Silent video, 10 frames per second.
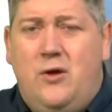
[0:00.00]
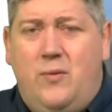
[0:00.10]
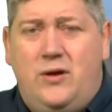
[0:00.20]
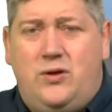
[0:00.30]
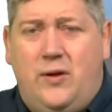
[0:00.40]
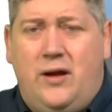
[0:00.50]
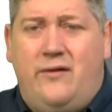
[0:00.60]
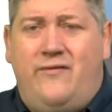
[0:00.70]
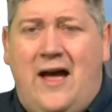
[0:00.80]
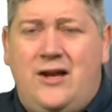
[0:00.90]
We're doing an
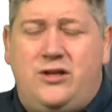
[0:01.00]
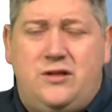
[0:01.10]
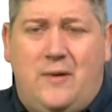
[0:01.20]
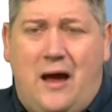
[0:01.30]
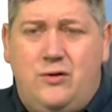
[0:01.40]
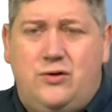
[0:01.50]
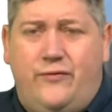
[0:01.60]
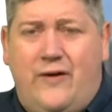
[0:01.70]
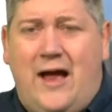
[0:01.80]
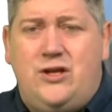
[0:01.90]
evangelism, how to
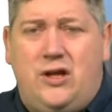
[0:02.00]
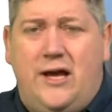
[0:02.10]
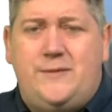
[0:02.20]
evangelize